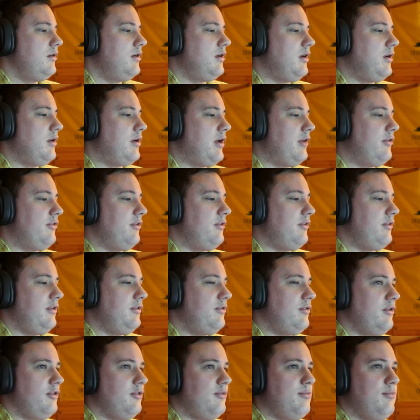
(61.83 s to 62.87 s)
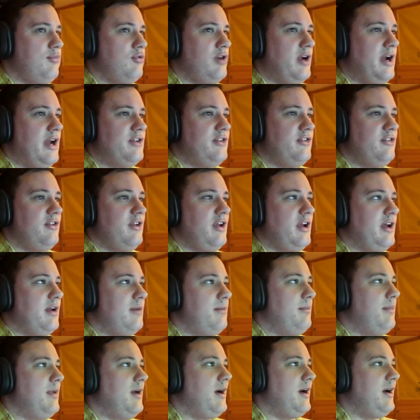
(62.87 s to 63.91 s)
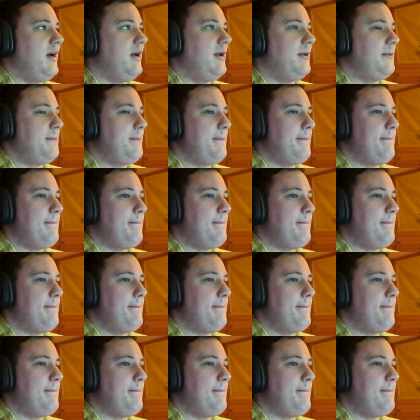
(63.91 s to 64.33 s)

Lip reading: Okay, so these are all just branches that I can buy.